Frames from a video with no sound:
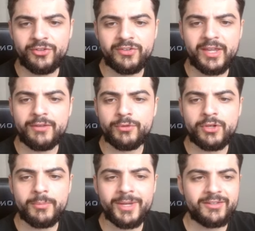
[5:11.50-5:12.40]
just say if we
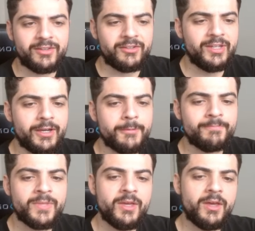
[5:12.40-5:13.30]
go back to this here,
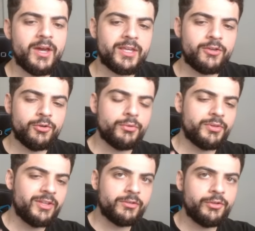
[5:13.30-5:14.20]
okay, cool,
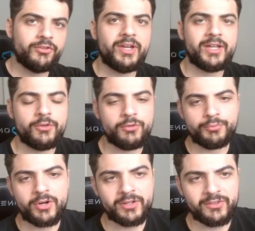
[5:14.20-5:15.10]
this looks like a good
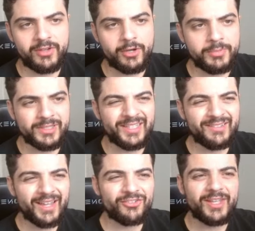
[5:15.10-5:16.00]
product to sell, but
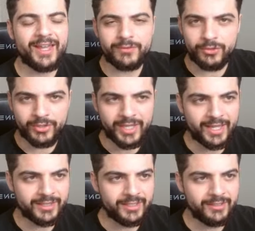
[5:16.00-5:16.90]
let's actually have a look
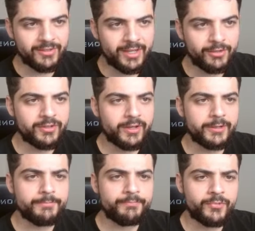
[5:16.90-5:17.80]
at the sales
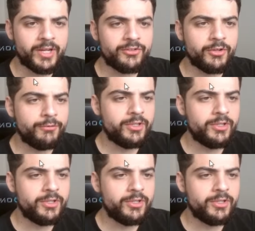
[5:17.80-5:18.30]
data. Right, so if